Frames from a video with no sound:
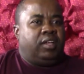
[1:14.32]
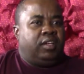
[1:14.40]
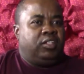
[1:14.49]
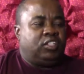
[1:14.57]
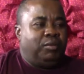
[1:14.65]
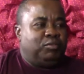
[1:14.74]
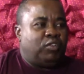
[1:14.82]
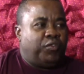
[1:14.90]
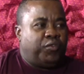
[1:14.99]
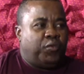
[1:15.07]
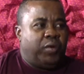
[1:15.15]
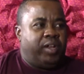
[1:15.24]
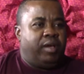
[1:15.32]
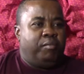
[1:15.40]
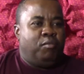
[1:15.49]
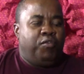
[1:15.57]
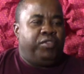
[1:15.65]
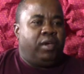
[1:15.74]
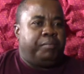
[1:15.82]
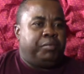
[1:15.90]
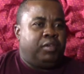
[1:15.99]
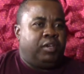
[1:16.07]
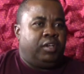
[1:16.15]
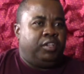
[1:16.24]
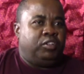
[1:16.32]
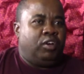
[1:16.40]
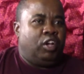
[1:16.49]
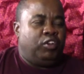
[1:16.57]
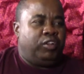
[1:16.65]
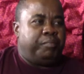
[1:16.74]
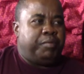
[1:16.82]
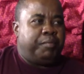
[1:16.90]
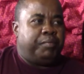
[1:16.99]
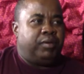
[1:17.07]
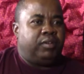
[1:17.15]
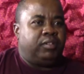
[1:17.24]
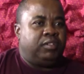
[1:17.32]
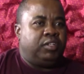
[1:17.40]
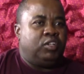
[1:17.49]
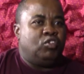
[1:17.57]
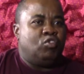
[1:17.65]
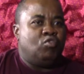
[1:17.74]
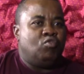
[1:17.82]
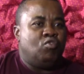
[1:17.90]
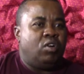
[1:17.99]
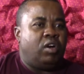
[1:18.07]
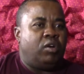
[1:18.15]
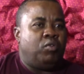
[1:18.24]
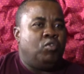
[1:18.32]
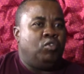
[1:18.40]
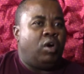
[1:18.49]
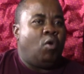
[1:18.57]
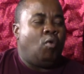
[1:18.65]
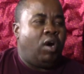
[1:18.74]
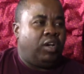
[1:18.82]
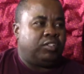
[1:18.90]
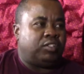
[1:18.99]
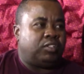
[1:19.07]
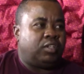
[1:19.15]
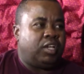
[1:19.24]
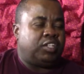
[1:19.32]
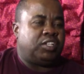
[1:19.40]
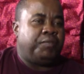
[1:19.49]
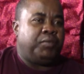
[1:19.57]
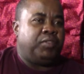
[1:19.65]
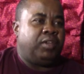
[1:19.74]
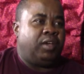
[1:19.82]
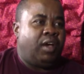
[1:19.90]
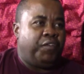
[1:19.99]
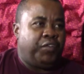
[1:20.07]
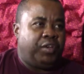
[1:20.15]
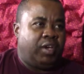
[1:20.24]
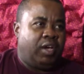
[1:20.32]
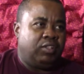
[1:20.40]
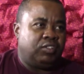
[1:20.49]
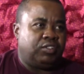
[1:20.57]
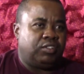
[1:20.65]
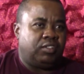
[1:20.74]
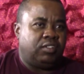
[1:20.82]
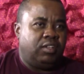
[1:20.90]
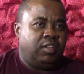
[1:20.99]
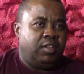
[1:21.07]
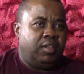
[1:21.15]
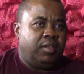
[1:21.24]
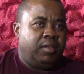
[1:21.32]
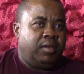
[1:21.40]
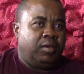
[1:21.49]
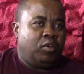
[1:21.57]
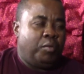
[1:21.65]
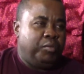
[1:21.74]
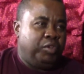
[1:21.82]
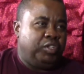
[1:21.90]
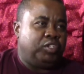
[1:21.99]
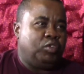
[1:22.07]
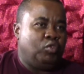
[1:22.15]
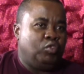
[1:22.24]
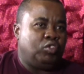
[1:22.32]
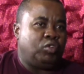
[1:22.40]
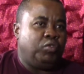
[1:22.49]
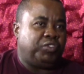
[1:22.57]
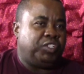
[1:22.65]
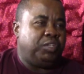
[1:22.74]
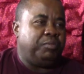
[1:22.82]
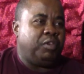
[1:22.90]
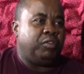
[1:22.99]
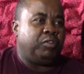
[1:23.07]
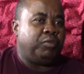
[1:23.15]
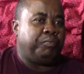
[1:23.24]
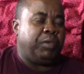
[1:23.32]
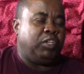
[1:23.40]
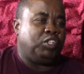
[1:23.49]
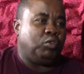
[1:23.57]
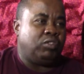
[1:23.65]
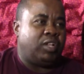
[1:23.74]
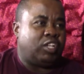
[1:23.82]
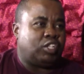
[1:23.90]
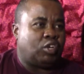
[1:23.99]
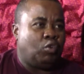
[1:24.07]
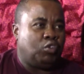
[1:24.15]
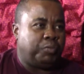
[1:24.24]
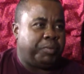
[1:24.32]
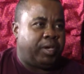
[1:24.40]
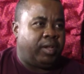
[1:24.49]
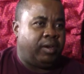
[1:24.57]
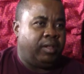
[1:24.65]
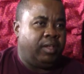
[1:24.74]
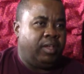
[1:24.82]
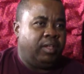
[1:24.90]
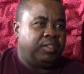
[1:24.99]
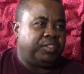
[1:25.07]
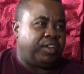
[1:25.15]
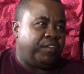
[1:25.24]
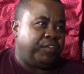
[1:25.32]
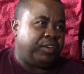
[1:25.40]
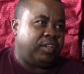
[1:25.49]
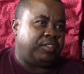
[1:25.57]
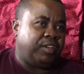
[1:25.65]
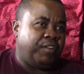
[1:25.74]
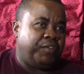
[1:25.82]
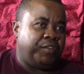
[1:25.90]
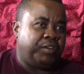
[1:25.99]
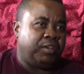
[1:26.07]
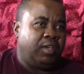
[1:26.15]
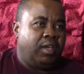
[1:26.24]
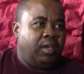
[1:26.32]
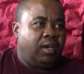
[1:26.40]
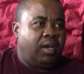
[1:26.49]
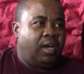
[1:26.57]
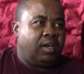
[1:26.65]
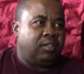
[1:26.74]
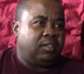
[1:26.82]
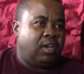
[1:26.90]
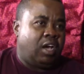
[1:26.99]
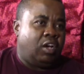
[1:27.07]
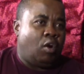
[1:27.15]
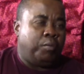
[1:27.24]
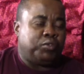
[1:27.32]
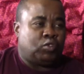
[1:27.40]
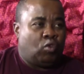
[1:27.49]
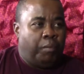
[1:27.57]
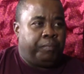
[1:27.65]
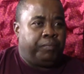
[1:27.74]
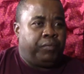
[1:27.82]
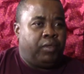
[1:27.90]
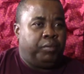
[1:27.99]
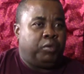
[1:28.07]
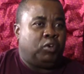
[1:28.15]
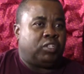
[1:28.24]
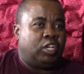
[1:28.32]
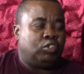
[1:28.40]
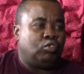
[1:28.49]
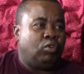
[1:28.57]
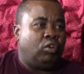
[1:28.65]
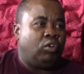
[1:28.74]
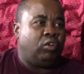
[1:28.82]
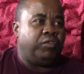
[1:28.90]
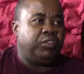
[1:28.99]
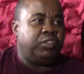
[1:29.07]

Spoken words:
in terms of when I moved up here, a lot of people didn't know who I was, except for the Afrikaans community who've seen me at big shows like Skouspel, Treffer na Treffer, Kakanka, Opskop, because I used to do a lot of